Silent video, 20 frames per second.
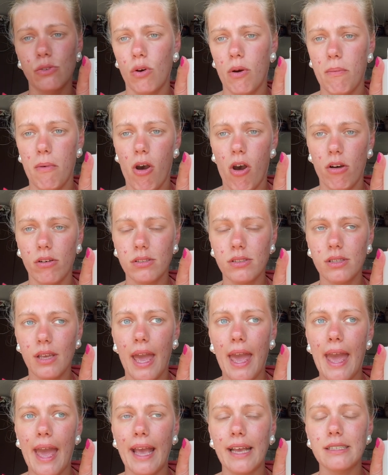not a mask,
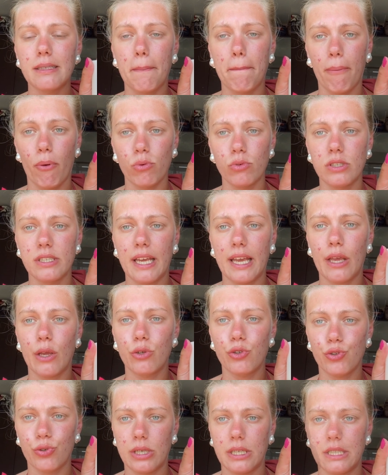it's a bonding
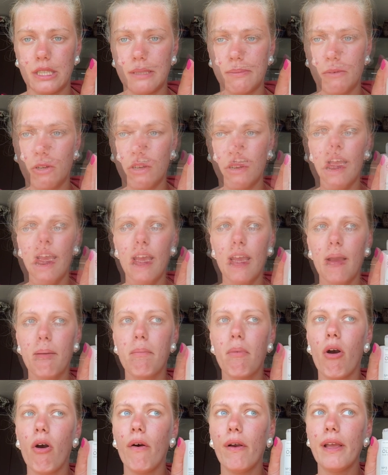treatment. Literally,
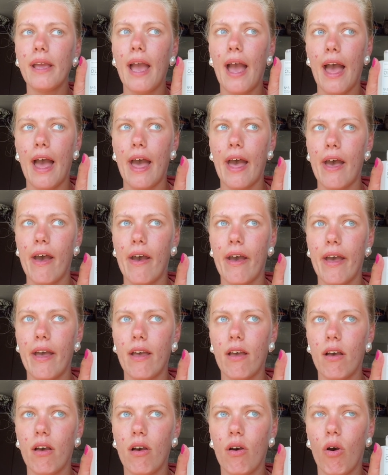my hair
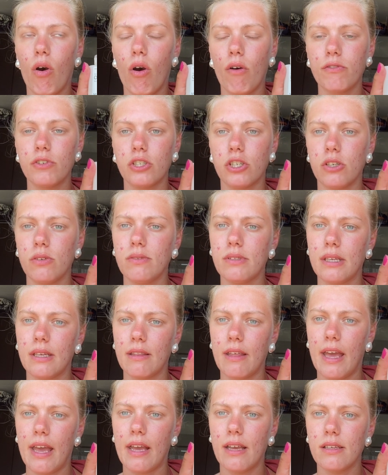after using
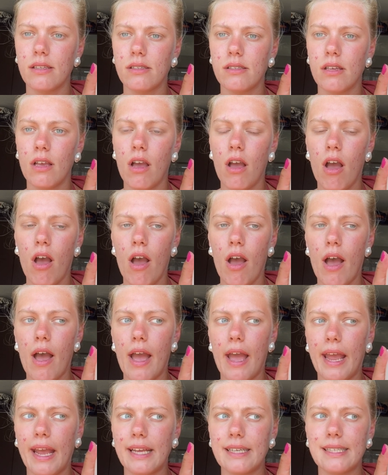this,
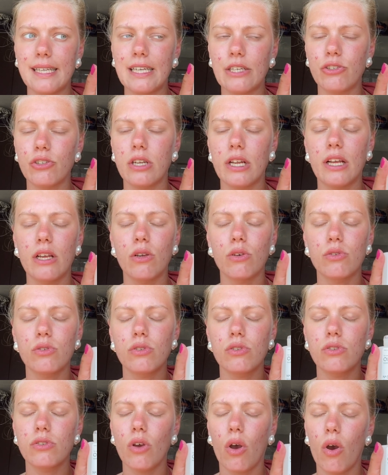it's literally
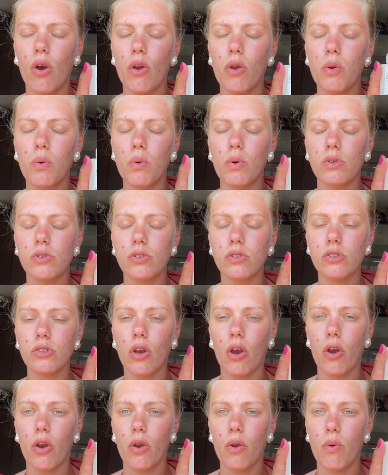
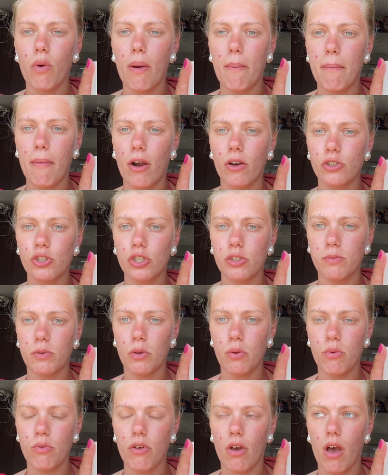so much
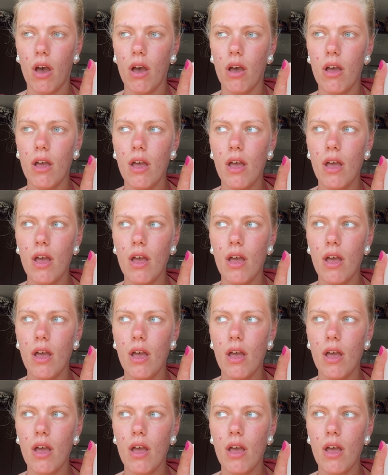smoother,